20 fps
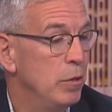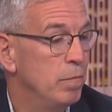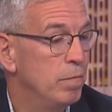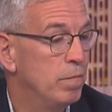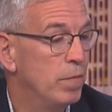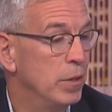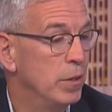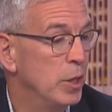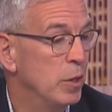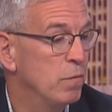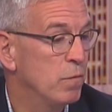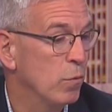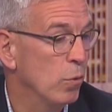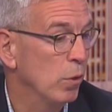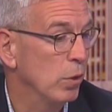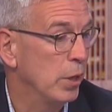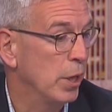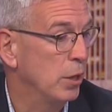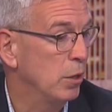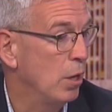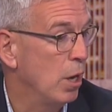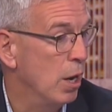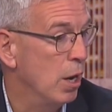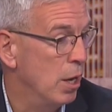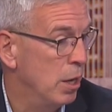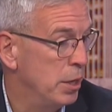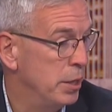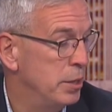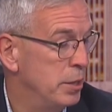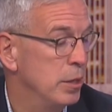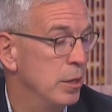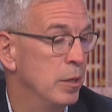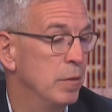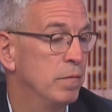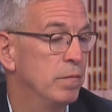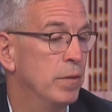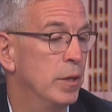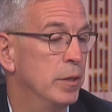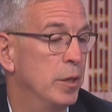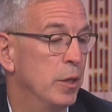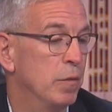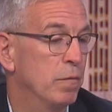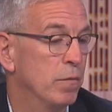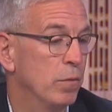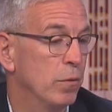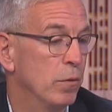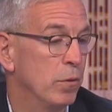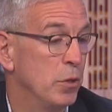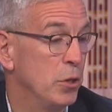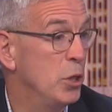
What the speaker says: funding for like HUD, funding for